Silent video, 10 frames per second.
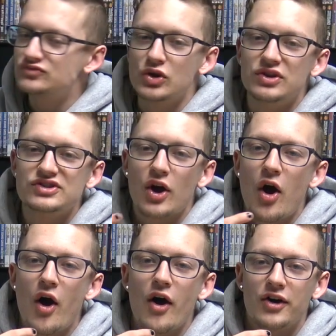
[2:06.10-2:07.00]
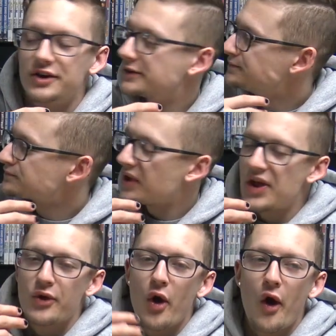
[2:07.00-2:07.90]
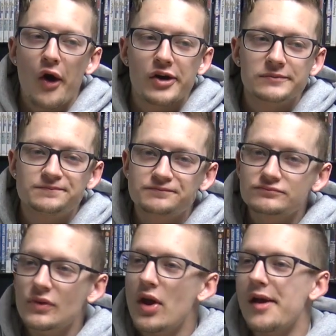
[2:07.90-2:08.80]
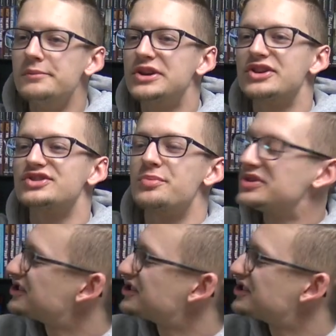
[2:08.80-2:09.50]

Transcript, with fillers: Dude, these are hard. And they're hard because they've been